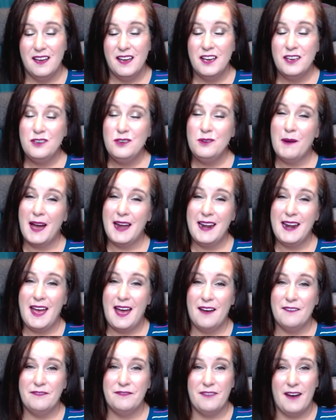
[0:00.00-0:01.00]
You might
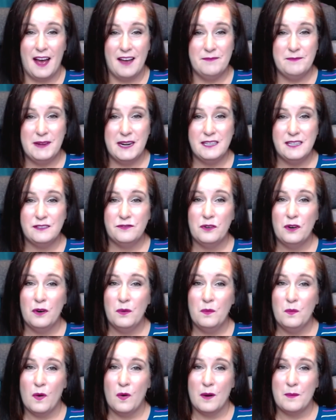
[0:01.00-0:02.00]
have five minutes for
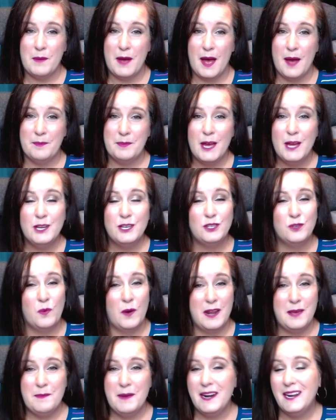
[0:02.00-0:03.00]
a warm up,
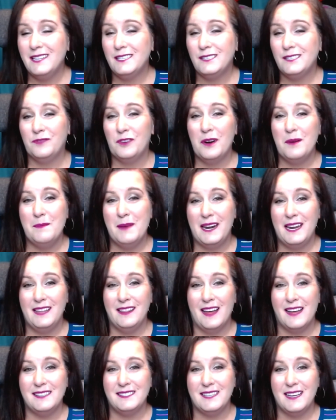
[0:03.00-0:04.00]
20 minutes for a mini
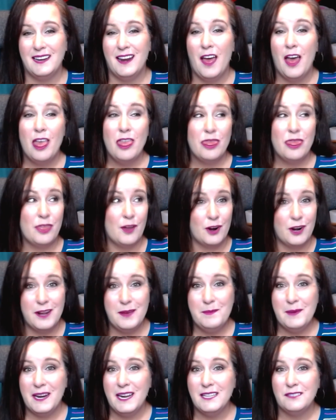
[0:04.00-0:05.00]
lesson,
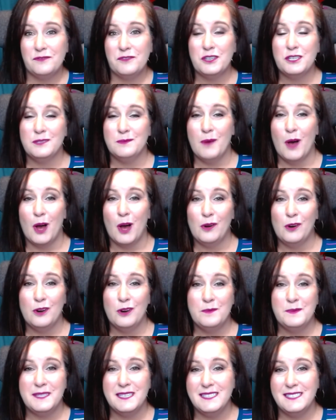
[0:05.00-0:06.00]
30 minutes for small
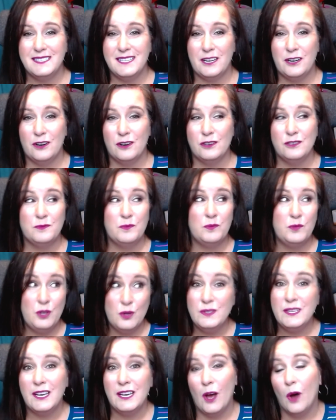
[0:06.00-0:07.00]
groups and centers
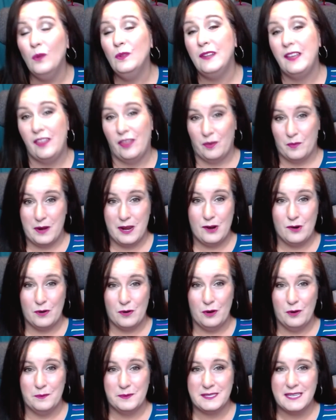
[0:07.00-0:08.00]
using only three
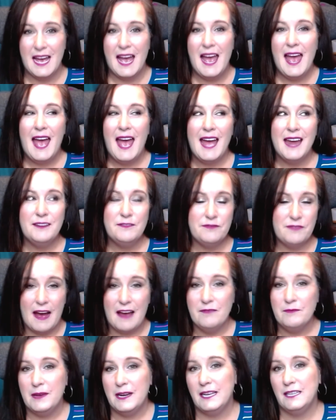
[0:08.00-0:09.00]
groups, and
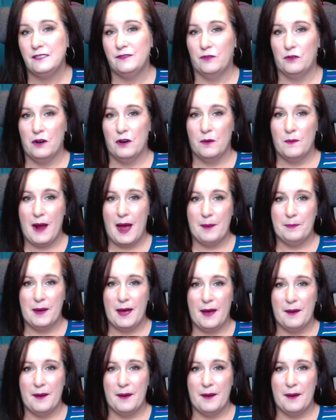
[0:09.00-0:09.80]
five minutes for a wrap up.